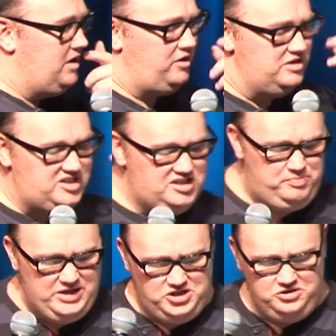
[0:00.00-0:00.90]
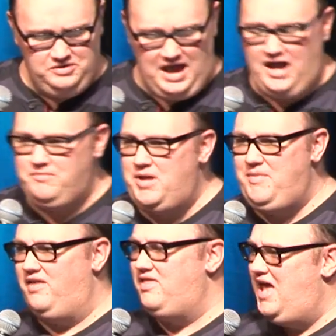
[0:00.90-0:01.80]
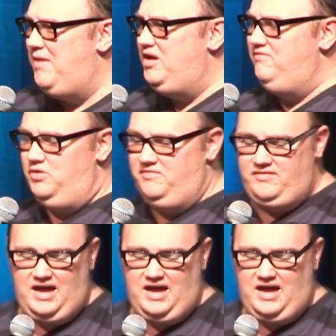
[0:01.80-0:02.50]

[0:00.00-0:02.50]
I'm going to spit you out of my mouth. How many of you have ever